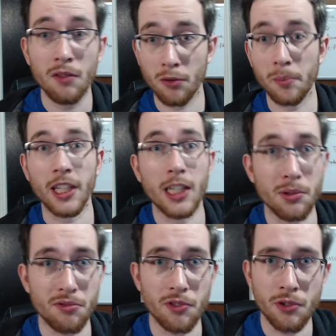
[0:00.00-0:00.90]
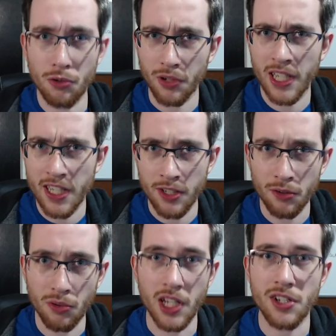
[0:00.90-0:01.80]
from being able to record and edit and
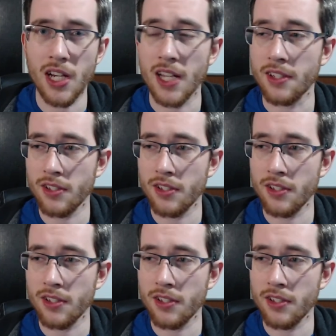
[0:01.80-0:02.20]
all that jazz.